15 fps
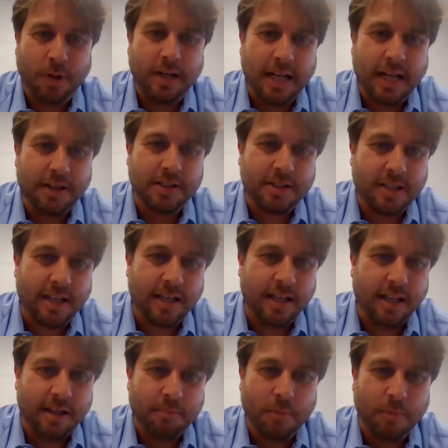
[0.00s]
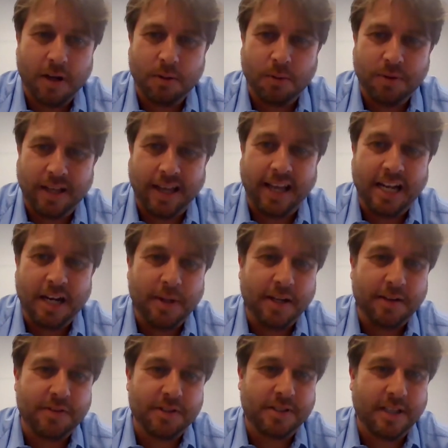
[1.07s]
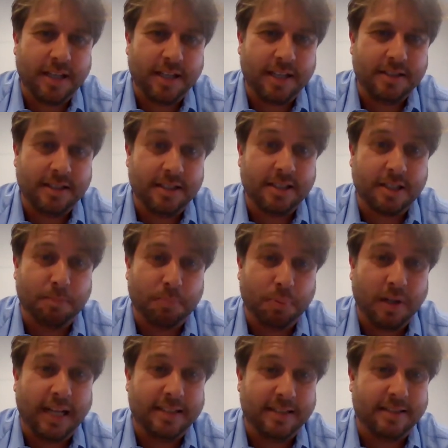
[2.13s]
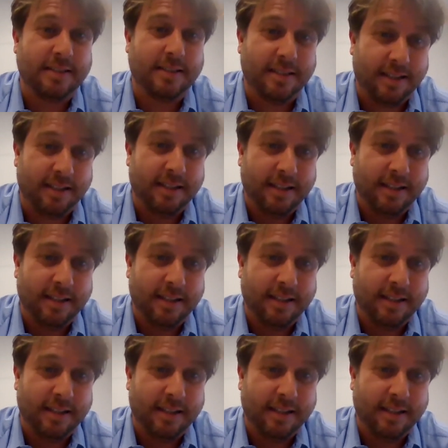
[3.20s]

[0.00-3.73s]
another C, Michael, the enemy of the C's is complacency.